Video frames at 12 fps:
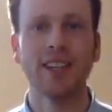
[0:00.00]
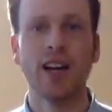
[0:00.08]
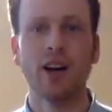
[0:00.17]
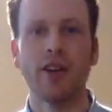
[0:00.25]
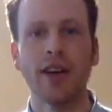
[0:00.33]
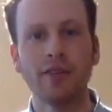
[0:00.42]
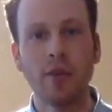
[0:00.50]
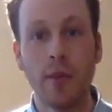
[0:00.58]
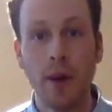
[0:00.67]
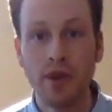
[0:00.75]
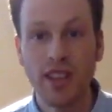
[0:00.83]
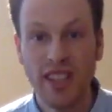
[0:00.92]
All right,
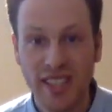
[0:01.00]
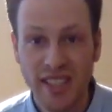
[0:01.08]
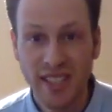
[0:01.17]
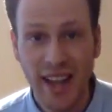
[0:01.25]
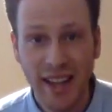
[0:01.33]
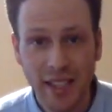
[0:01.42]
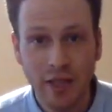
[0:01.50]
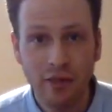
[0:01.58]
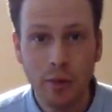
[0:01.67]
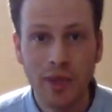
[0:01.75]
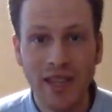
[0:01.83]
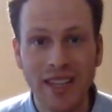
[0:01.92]
remember, this is not to
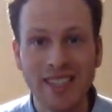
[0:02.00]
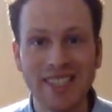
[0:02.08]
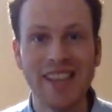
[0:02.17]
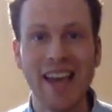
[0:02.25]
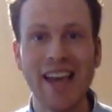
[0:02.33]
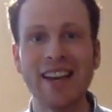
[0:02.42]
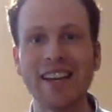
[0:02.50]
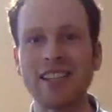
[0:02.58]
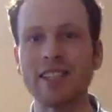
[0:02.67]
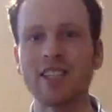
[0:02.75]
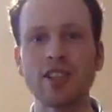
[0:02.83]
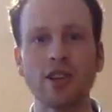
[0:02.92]
replace any
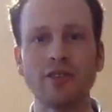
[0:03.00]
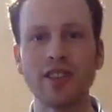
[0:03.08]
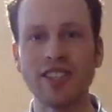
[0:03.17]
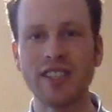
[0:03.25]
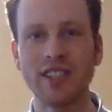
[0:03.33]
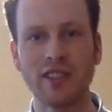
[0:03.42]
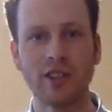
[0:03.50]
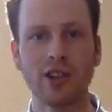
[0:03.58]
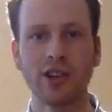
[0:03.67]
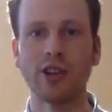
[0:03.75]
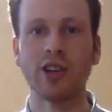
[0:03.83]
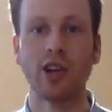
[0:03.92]
services that
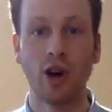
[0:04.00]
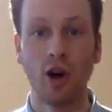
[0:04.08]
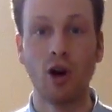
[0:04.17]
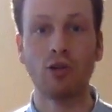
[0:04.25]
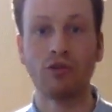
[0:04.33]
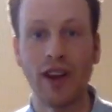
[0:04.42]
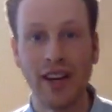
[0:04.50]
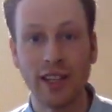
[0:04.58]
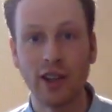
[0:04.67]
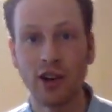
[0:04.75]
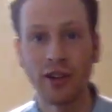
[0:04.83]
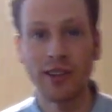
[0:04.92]
are already
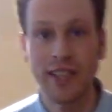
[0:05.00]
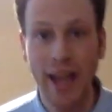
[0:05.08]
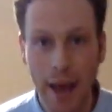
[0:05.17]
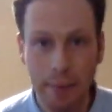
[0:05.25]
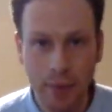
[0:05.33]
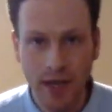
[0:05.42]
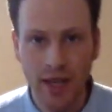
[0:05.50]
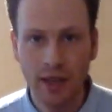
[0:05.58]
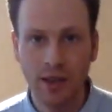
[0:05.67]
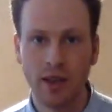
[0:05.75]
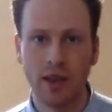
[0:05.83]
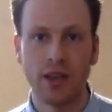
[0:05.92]
currently happening.
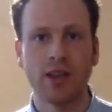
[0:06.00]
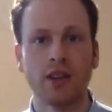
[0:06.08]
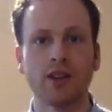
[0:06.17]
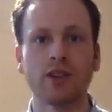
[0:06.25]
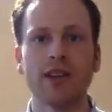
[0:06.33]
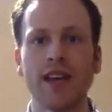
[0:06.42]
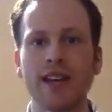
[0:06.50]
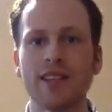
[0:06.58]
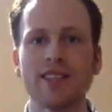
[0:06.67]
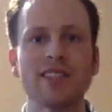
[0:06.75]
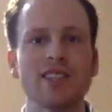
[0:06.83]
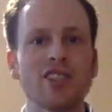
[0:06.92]
Okay,
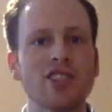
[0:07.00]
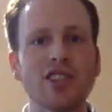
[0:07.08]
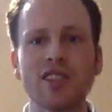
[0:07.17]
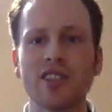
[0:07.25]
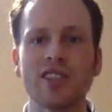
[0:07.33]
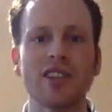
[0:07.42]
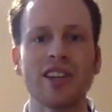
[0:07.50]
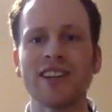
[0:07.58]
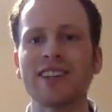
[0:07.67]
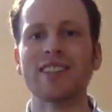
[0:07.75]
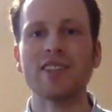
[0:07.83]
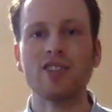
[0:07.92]
this is just
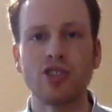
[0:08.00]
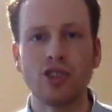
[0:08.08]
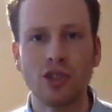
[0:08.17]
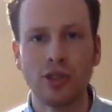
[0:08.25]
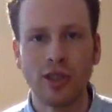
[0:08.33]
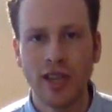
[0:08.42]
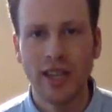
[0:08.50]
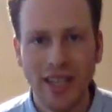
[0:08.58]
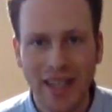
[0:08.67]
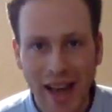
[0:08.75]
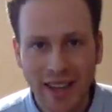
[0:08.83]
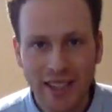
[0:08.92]
an additional
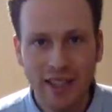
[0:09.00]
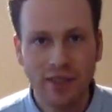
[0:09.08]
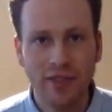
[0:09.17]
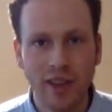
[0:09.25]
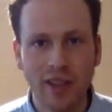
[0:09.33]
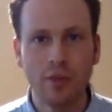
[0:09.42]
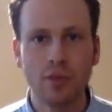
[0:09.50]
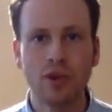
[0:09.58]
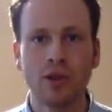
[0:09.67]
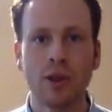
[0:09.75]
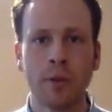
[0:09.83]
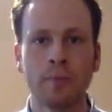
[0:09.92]
class
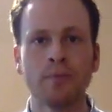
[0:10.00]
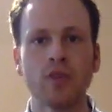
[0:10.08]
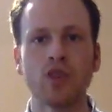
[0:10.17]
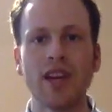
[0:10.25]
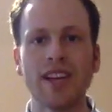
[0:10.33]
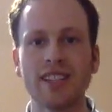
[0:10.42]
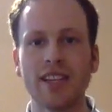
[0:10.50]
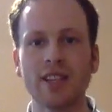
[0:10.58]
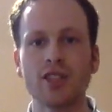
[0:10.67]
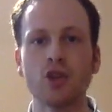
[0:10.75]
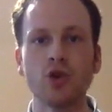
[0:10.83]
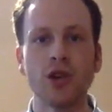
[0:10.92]
available. You guys can
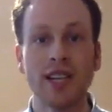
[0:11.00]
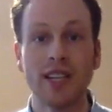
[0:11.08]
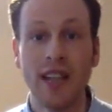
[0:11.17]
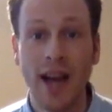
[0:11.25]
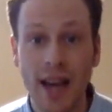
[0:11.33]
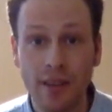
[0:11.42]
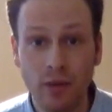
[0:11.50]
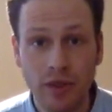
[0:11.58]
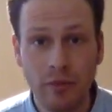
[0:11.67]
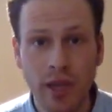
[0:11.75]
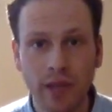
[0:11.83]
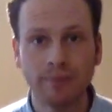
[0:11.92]
tune in live with
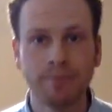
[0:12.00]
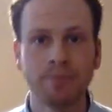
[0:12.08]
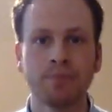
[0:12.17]
me,